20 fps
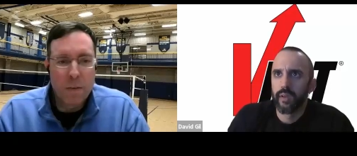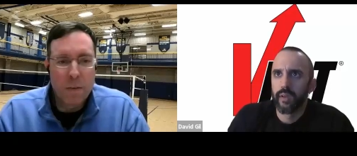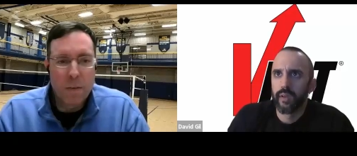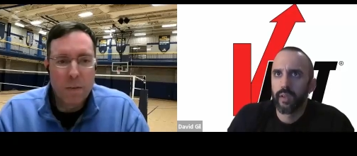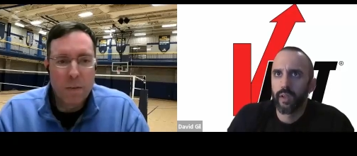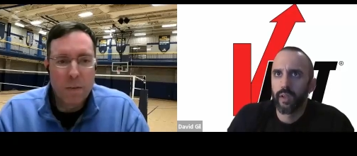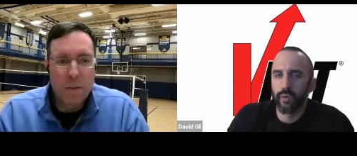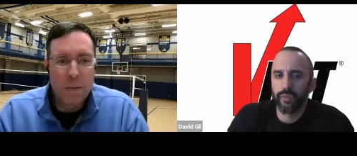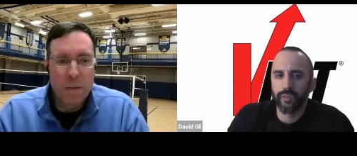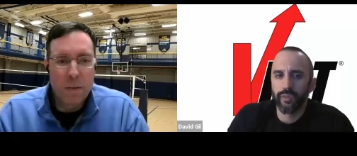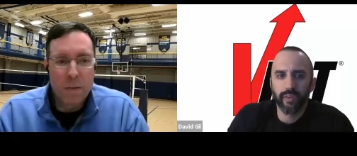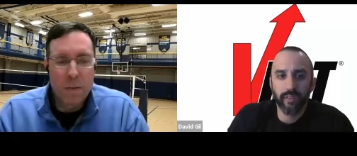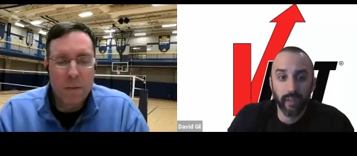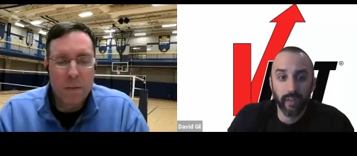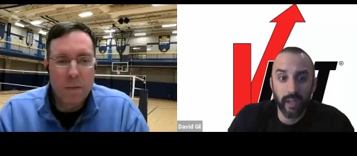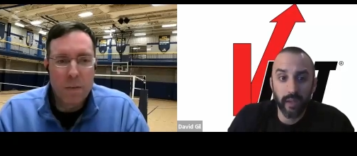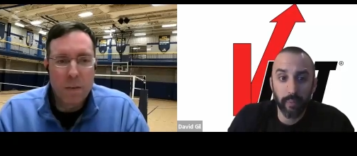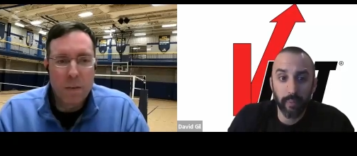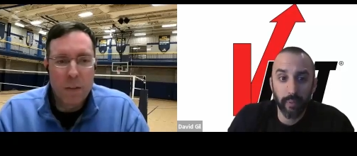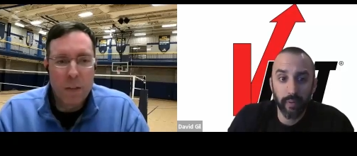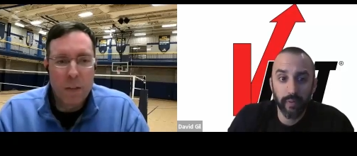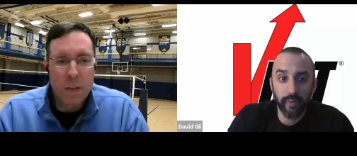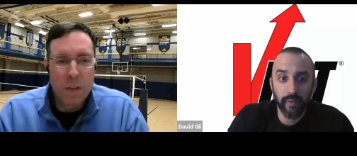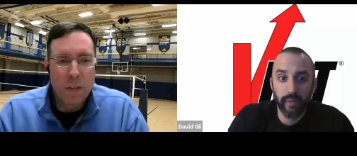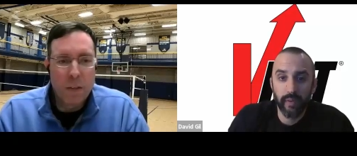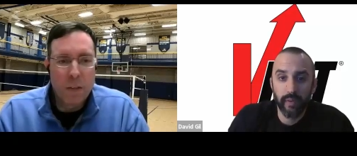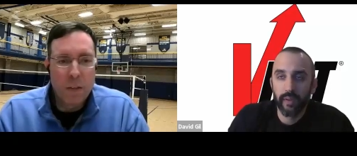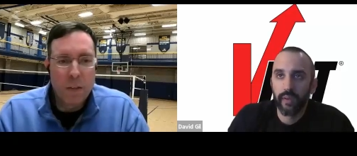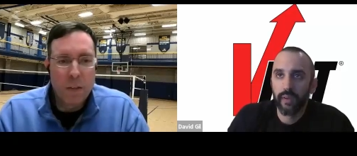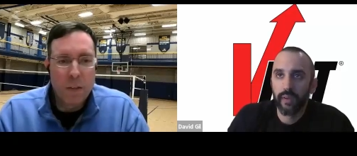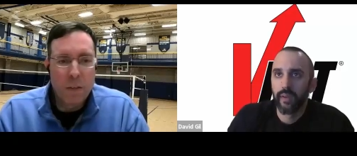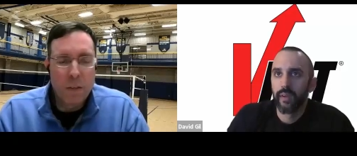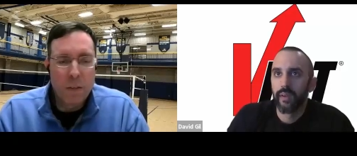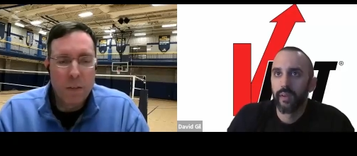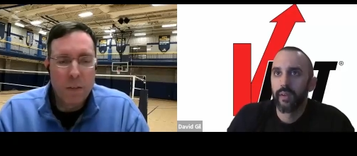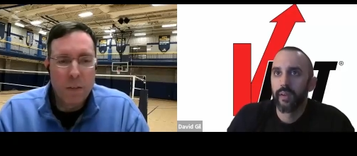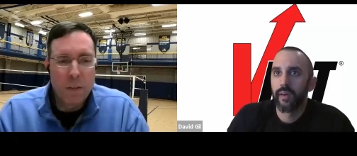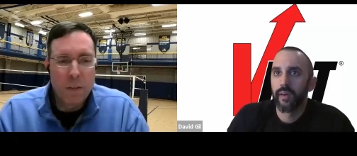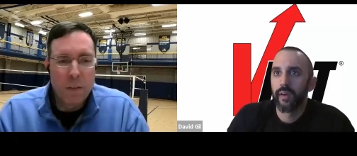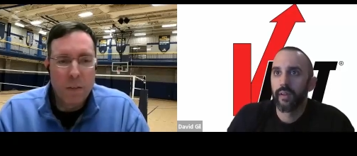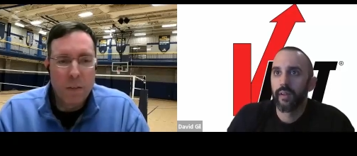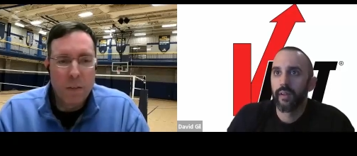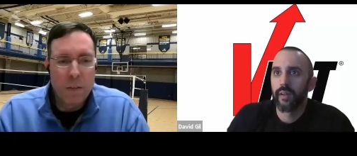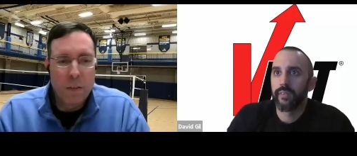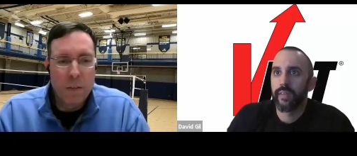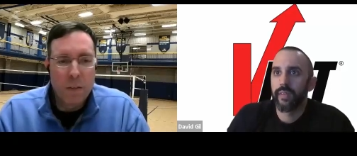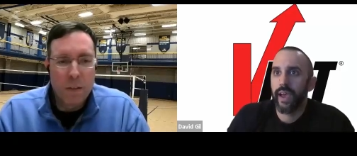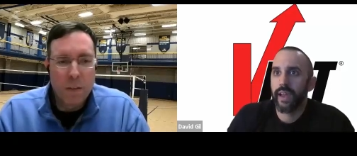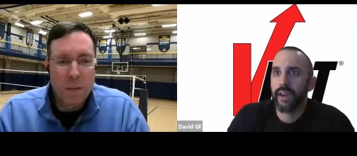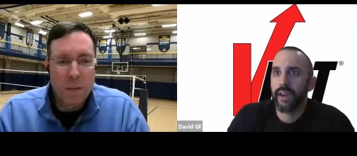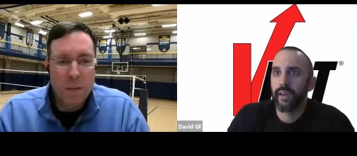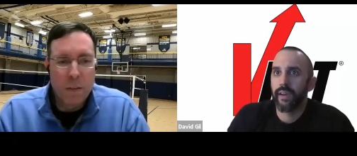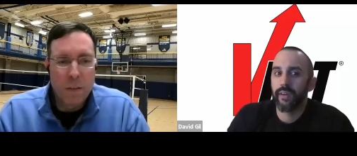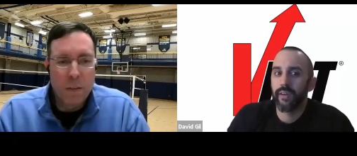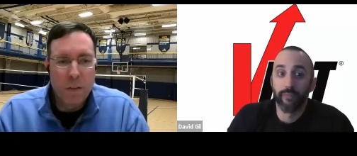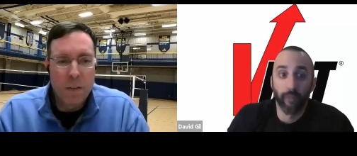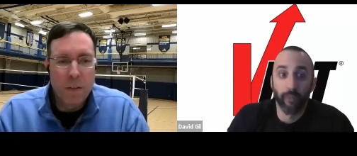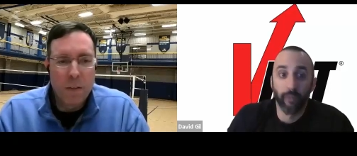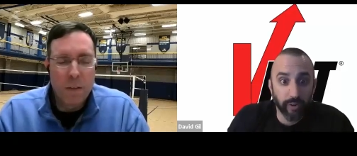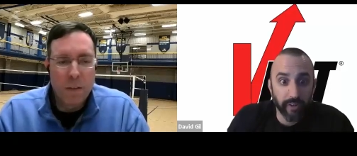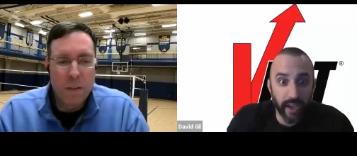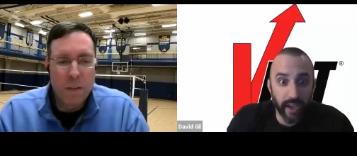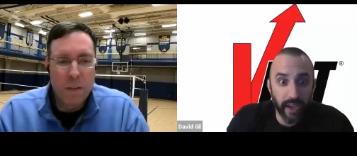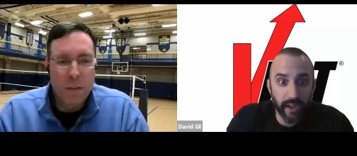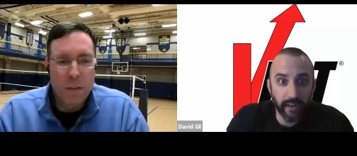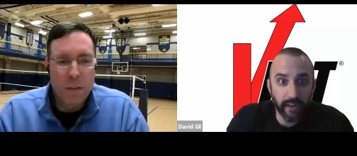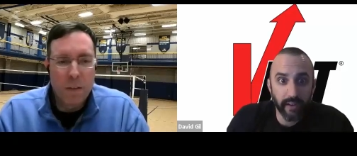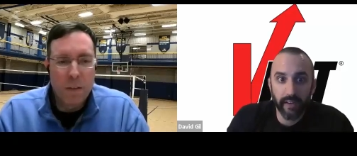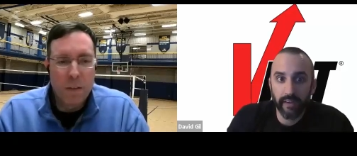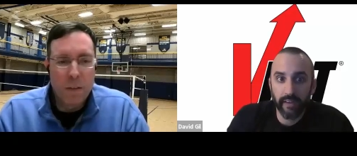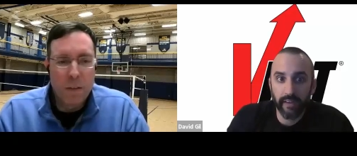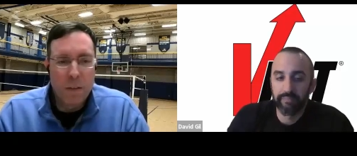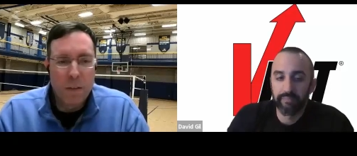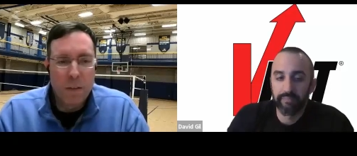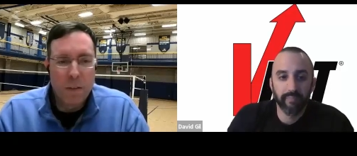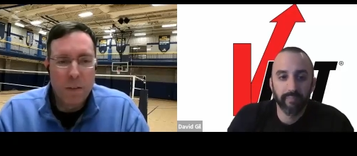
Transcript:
Speaker 1: you know, sleep data, vert data,